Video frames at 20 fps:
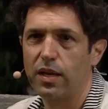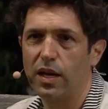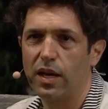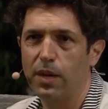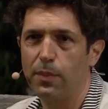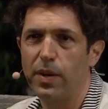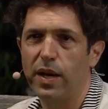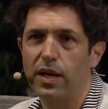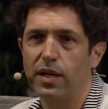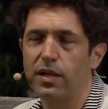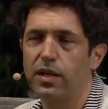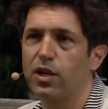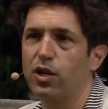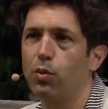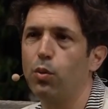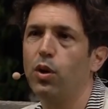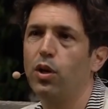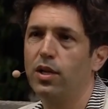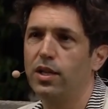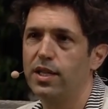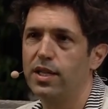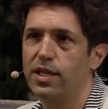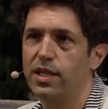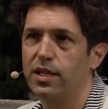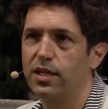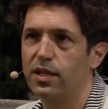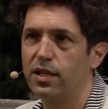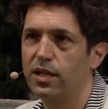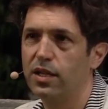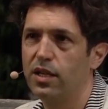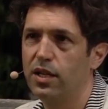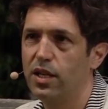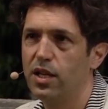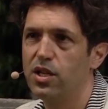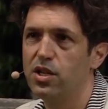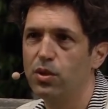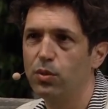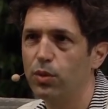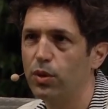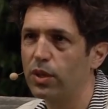about equality in
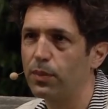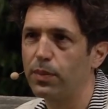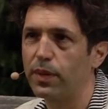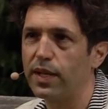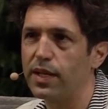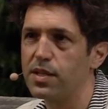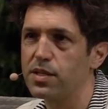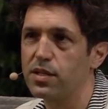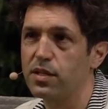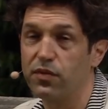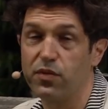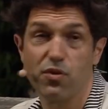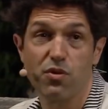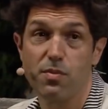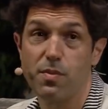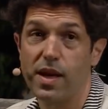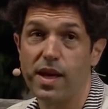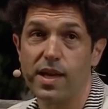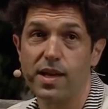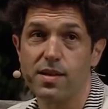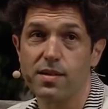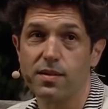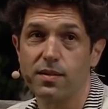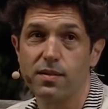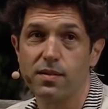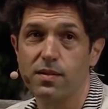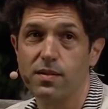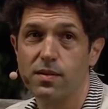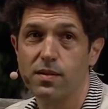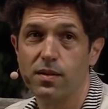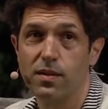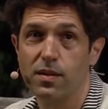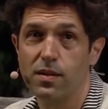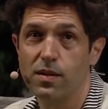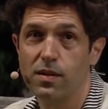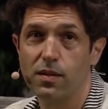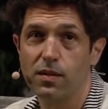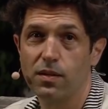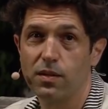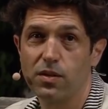your workplace if you're a man.
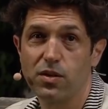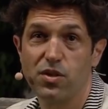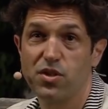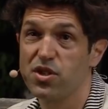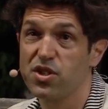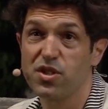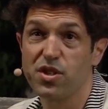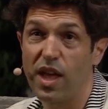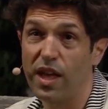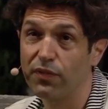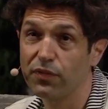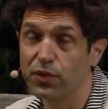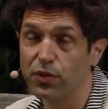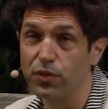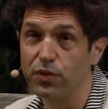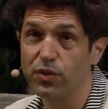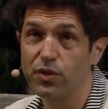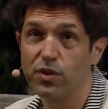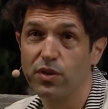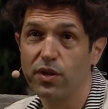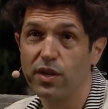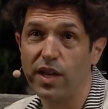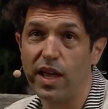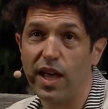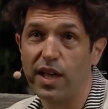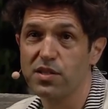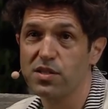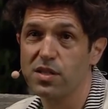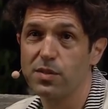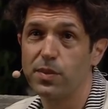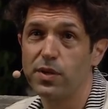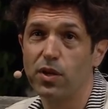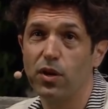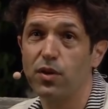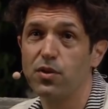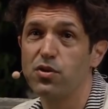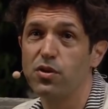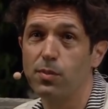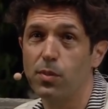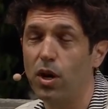You just have to. It has to be
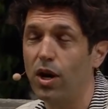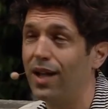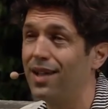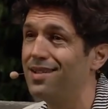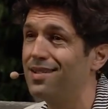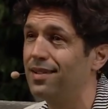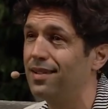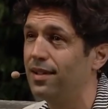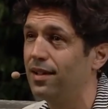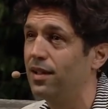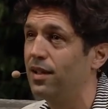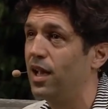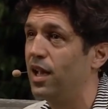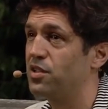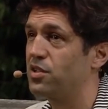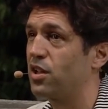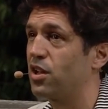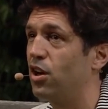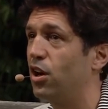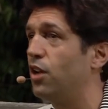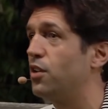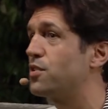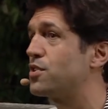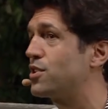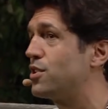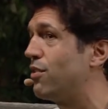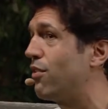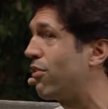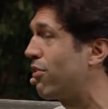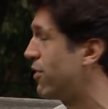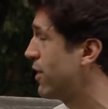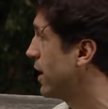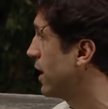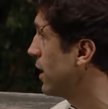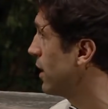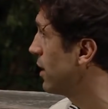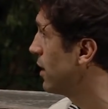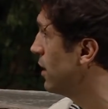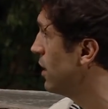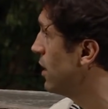on your mind as a constant thing.
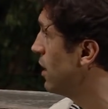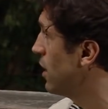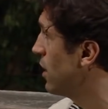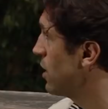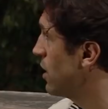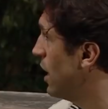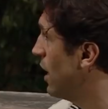You